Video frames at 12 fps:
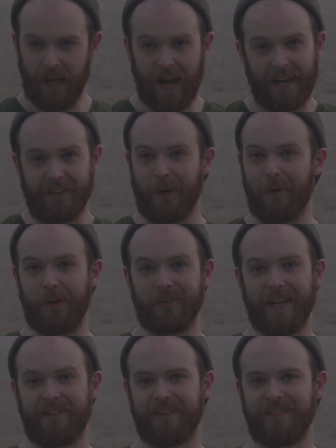I know I'll
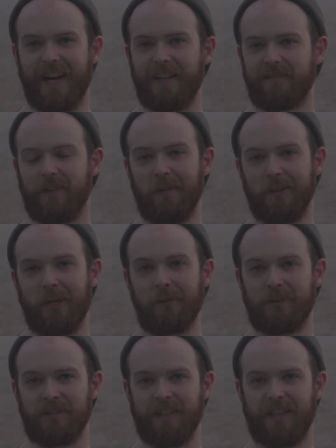never ride a roller
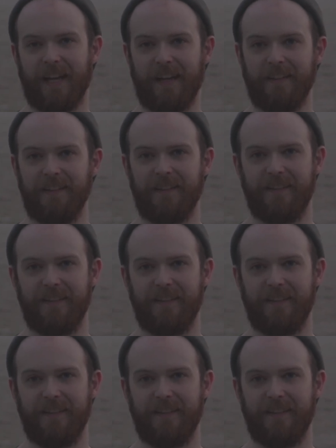coaster again.